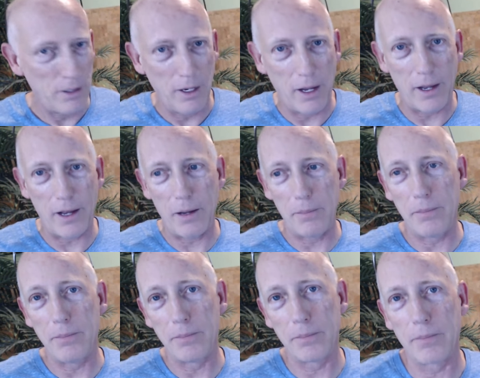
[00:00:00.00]
I
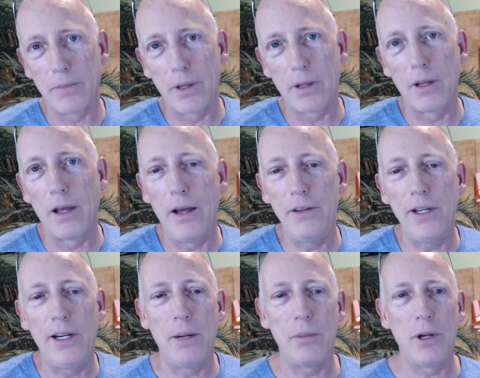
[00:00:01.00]

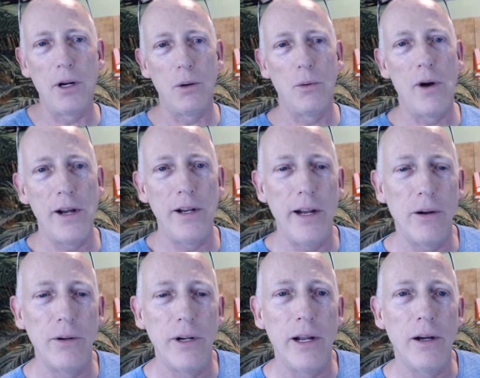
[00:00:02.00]
think I'm going to wind
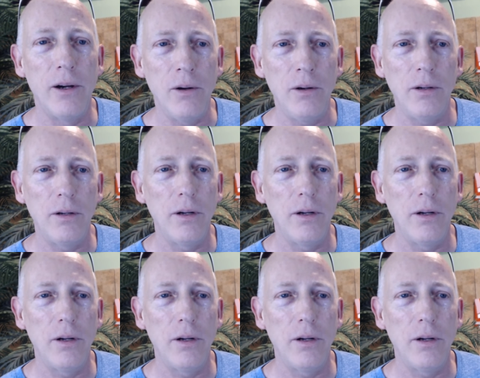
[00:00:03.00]
down now